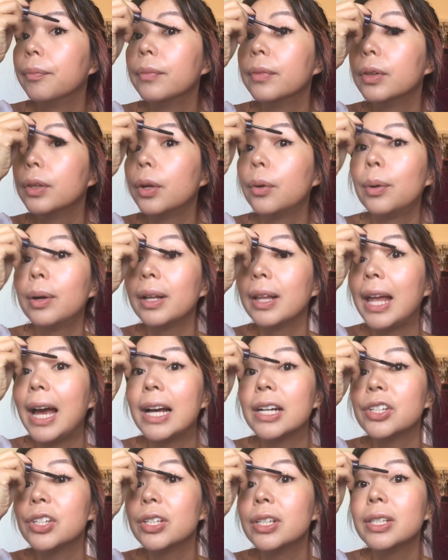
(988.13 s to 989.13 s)
lower
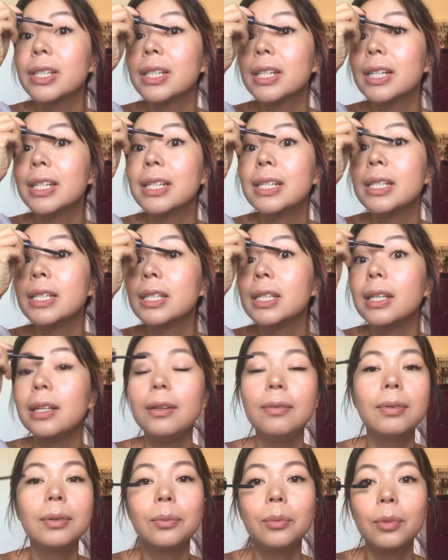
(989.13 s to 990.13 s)
lashes because
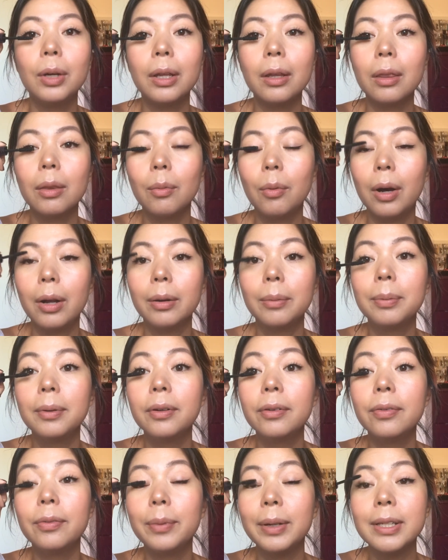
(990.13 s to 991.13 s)
even with
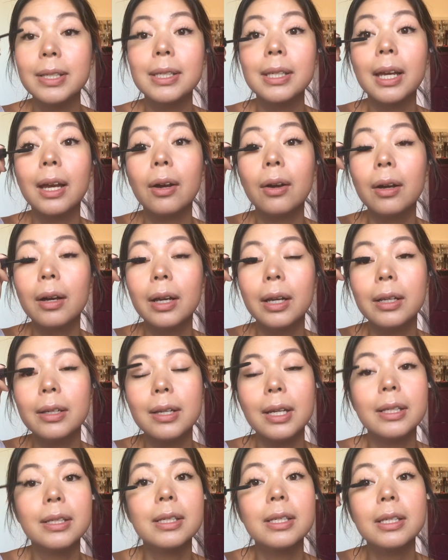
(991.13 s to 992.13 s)
waterproof mascara it
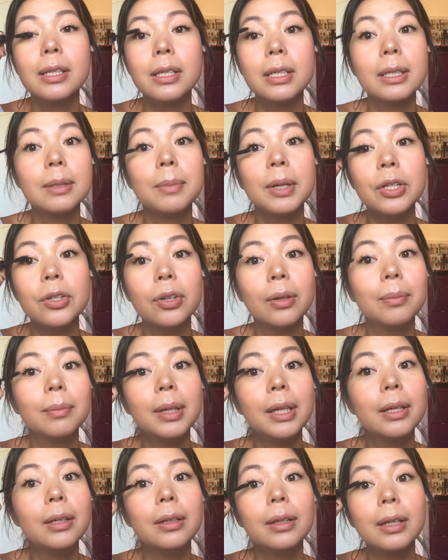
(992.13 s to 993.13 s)
tends to smudge on
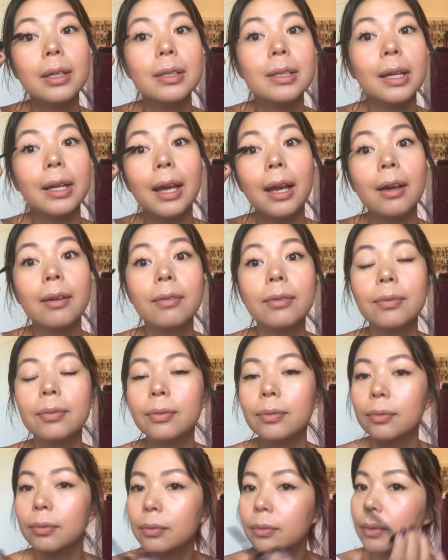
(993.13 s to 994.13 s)
me because I have
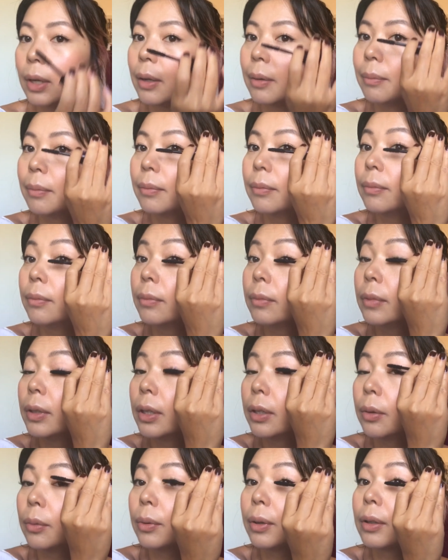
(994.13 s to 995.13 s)
an
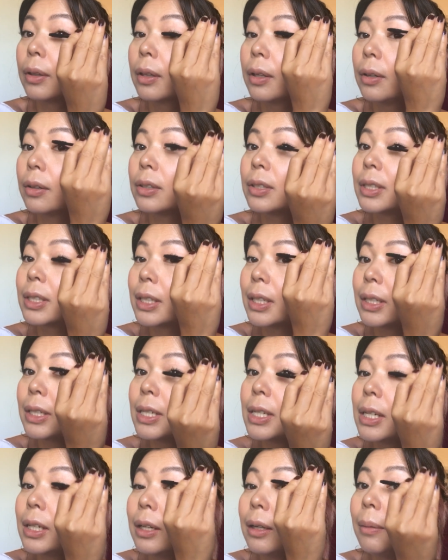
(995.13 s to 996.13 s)
oilier skin
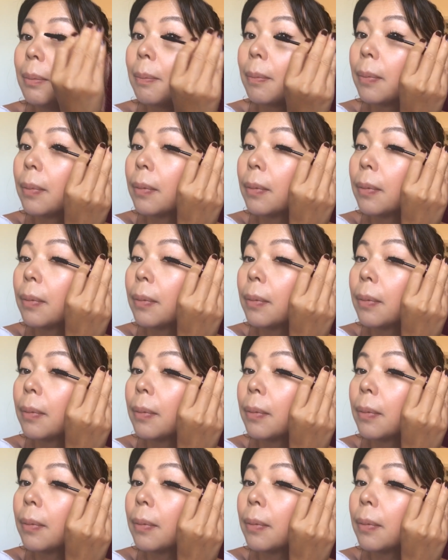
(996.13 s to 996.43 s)
type.